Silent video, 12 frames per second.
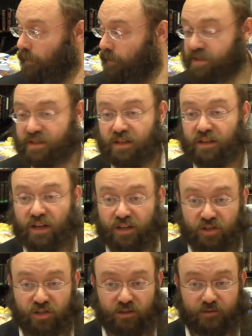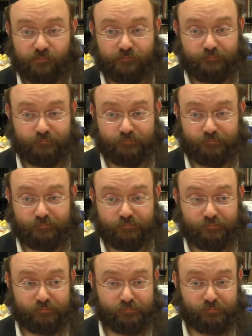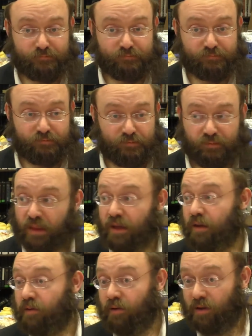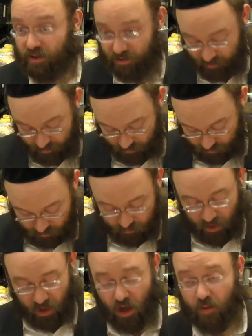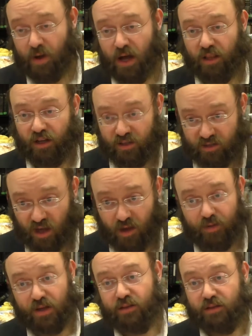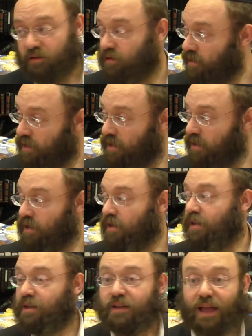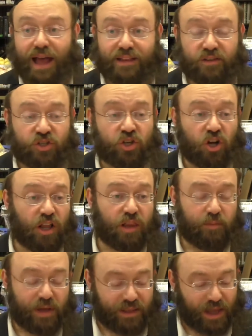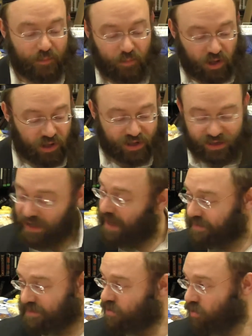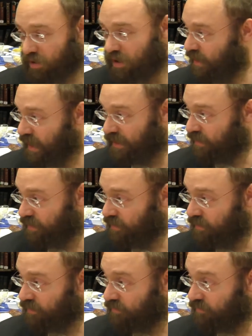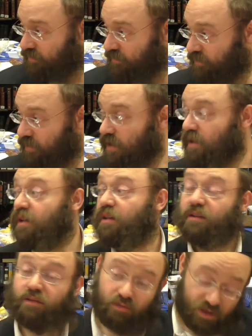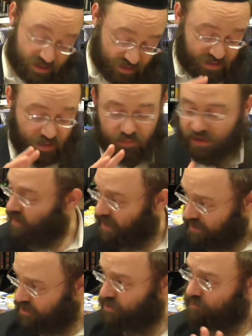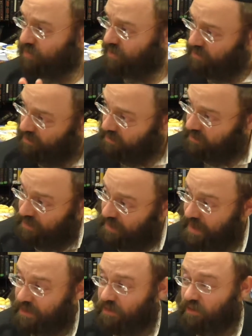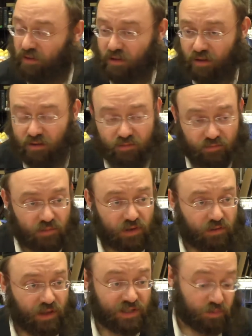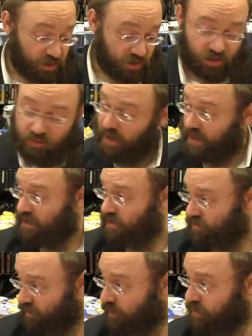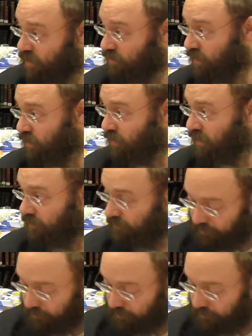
That's the connection. Amalek is Haman. And the Shkolim and the Amalek are not so connected. There is some connection, but they're not. That's why you can make an interruption in between.